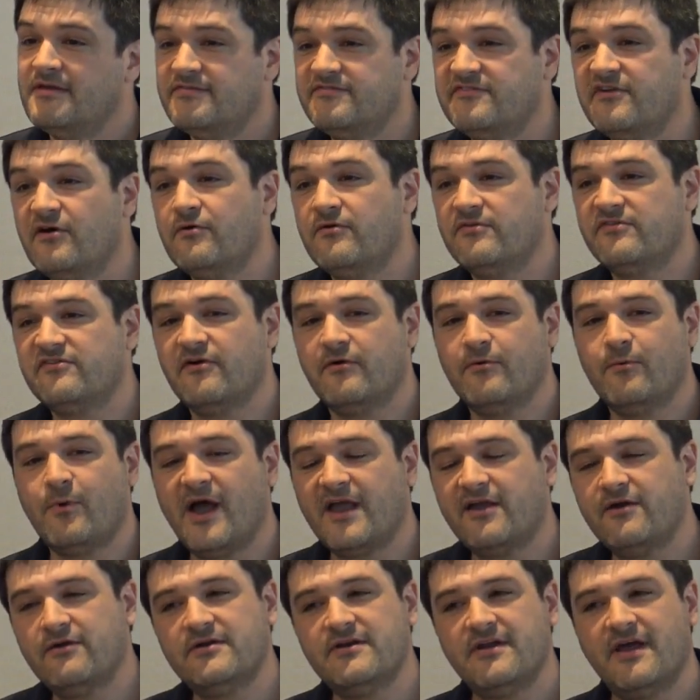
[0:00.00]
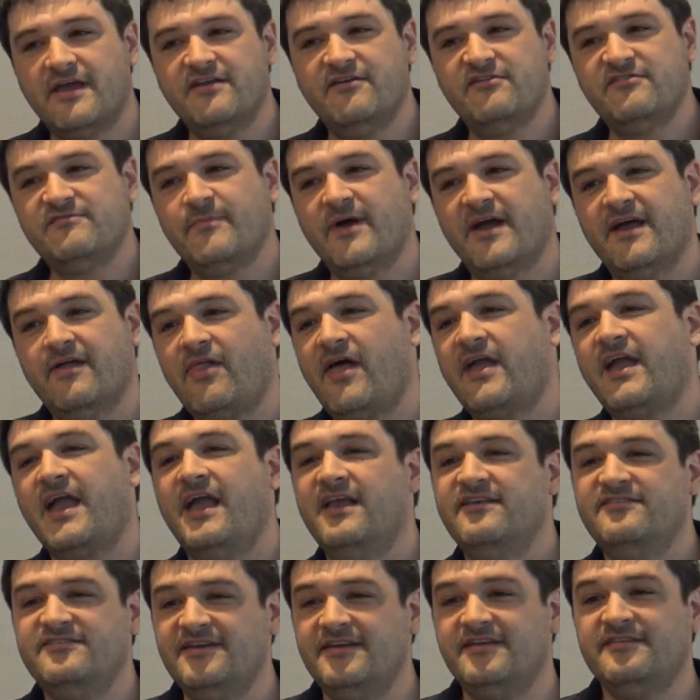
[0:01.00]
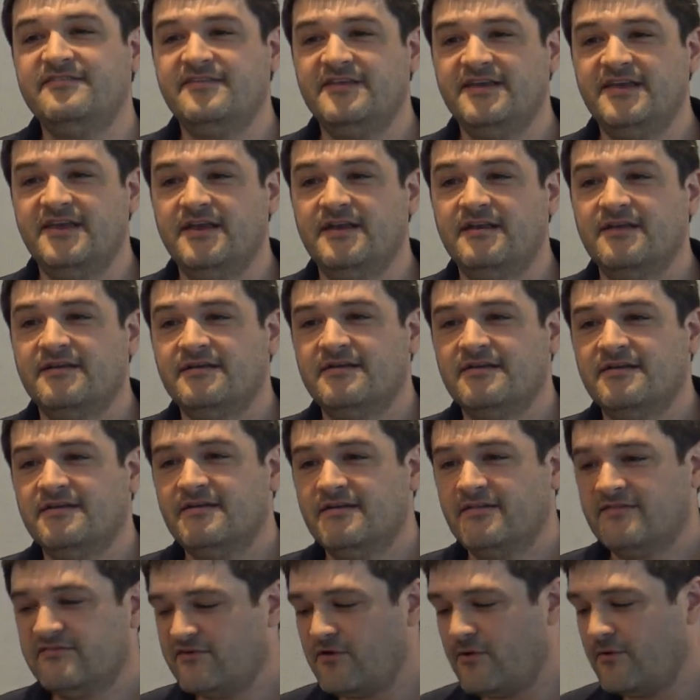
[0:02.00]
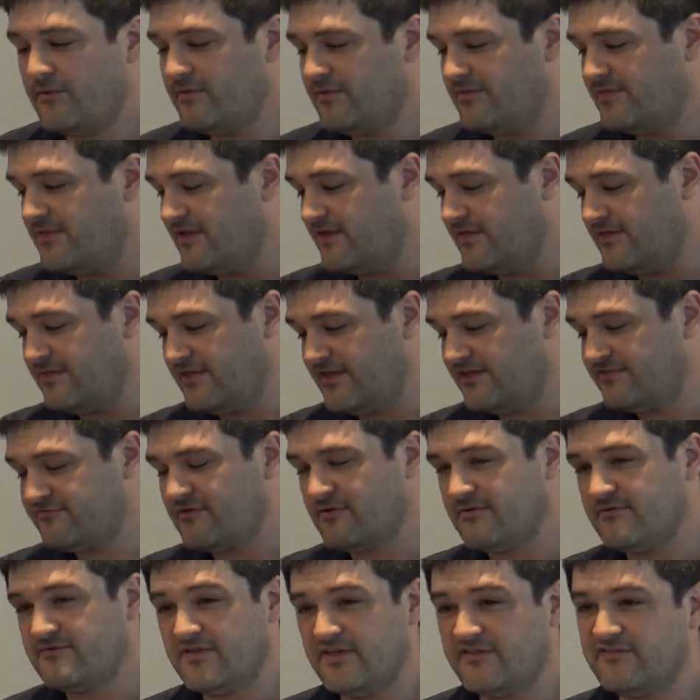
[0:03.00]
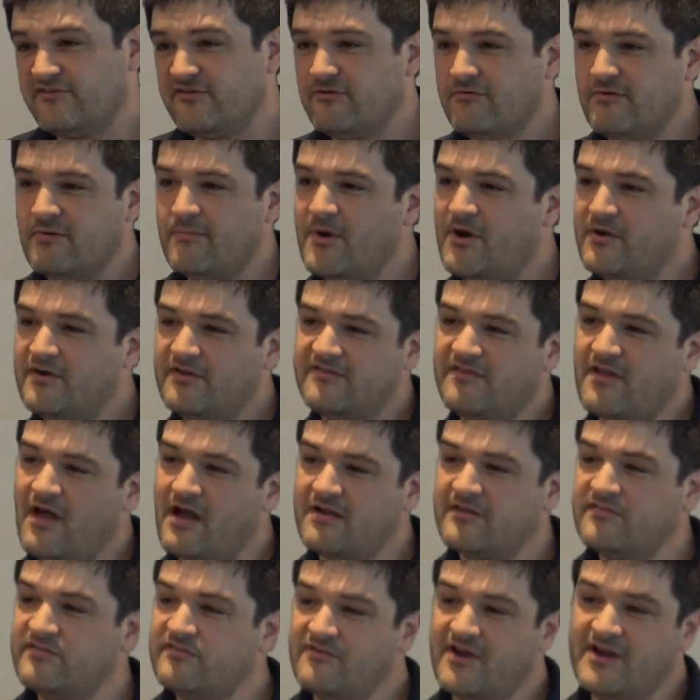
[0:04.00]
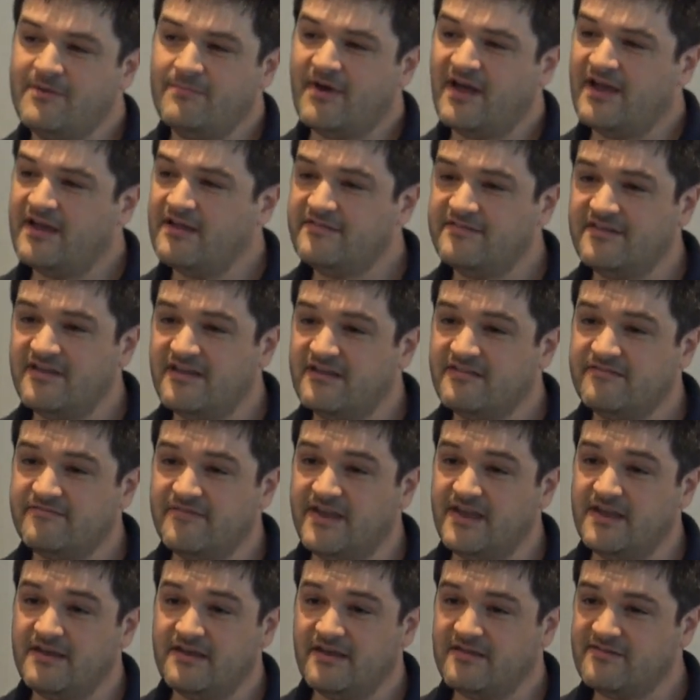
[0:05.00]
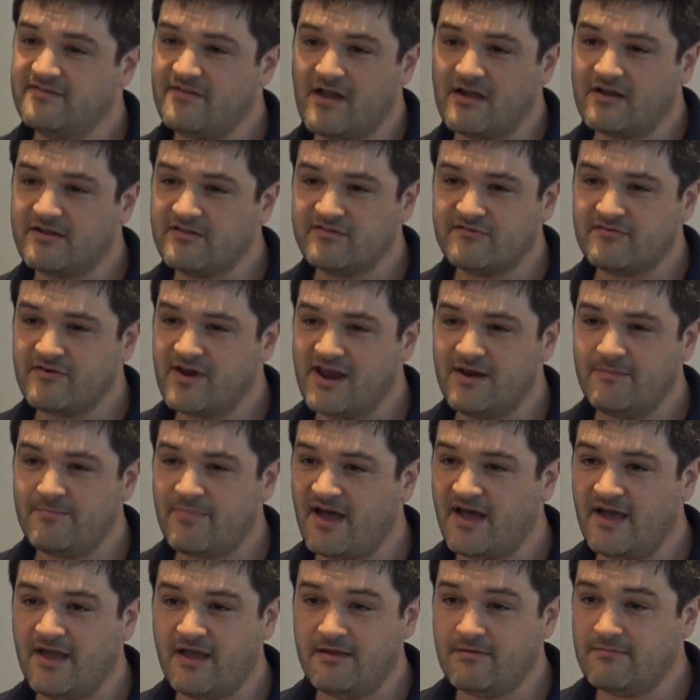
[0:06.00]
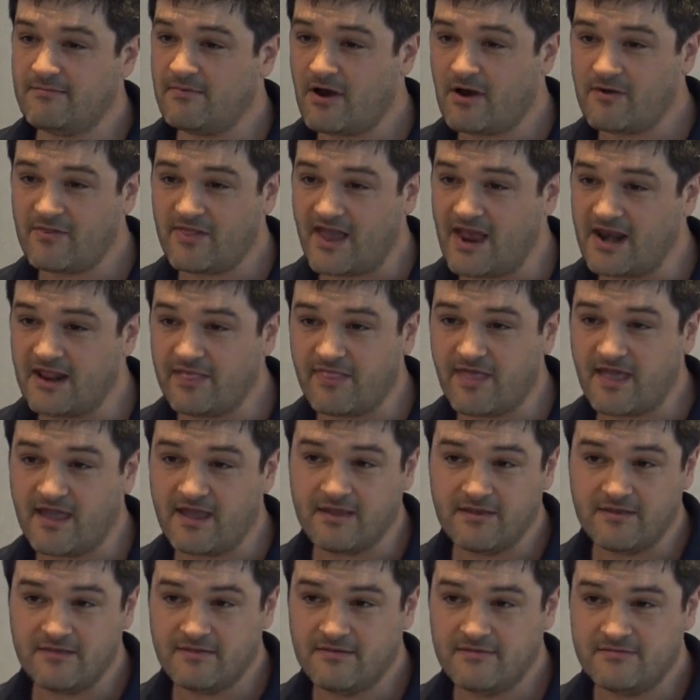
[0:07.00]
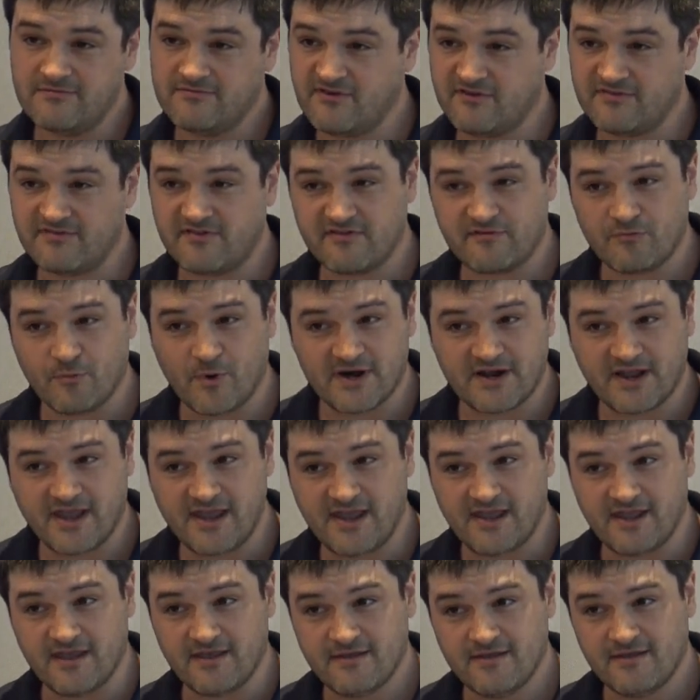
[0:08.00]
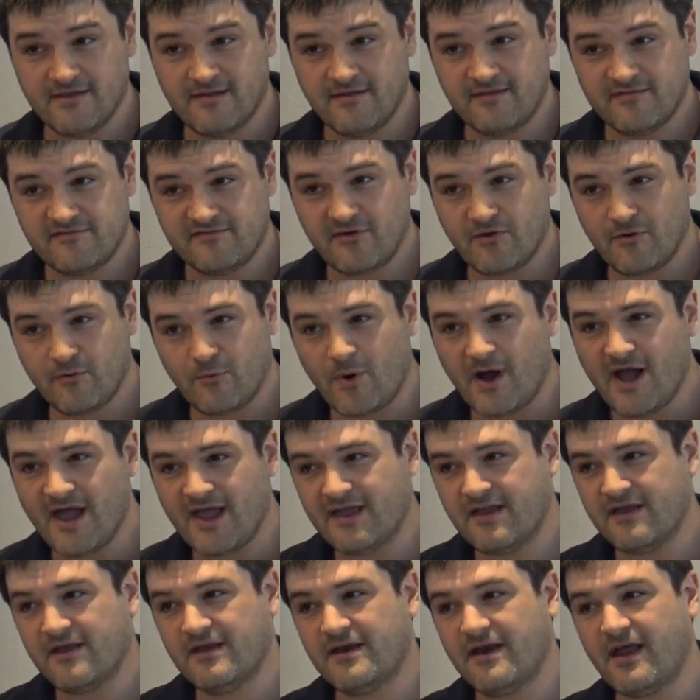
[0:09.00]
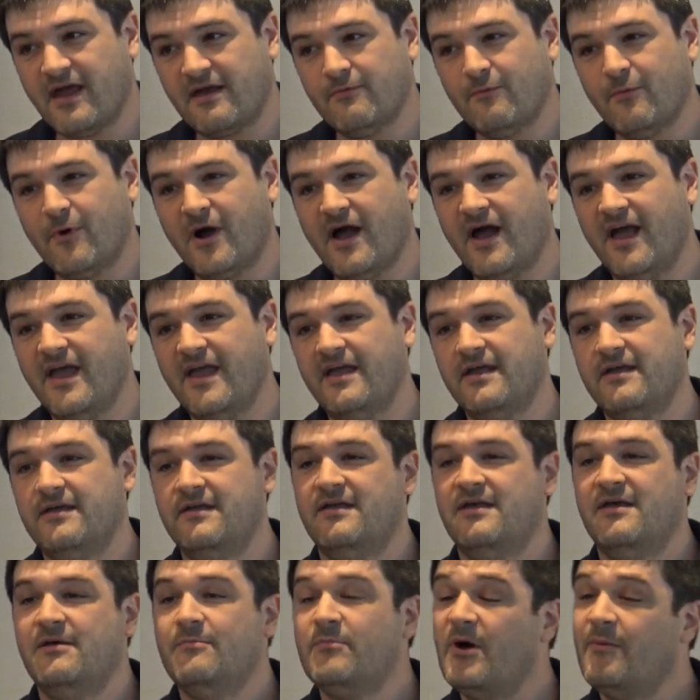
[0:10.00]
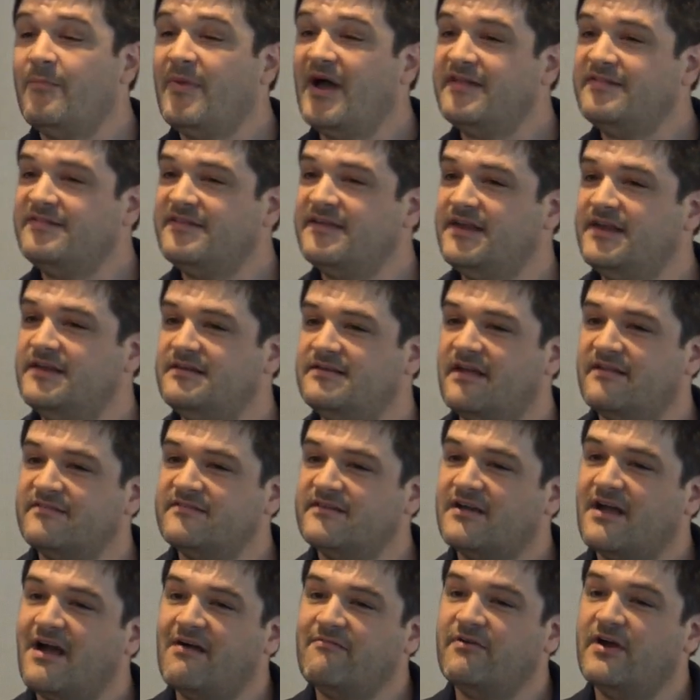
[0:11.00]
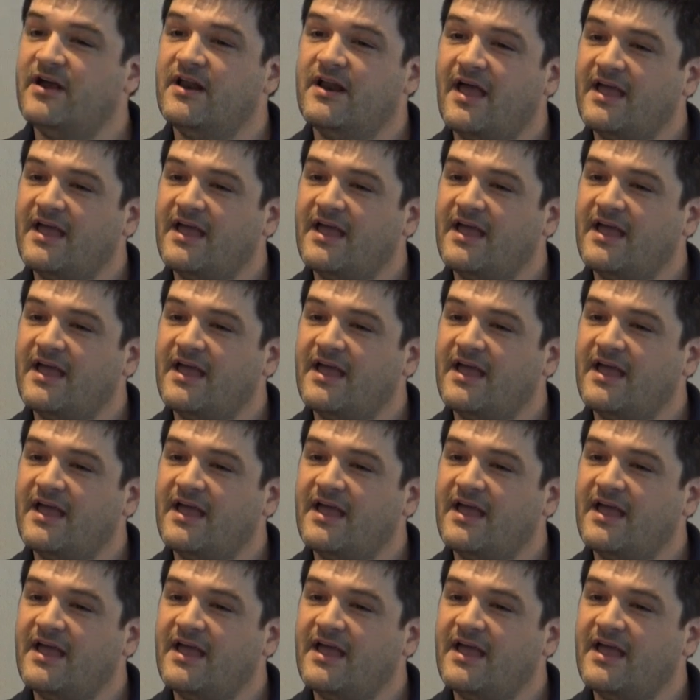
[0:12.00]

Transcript: So why couldn't I use my HD seed? So this 2 remote is not constrained by a CSV. It's not constrained by hardly anything, just this one key. So but my seed doesn't cover it.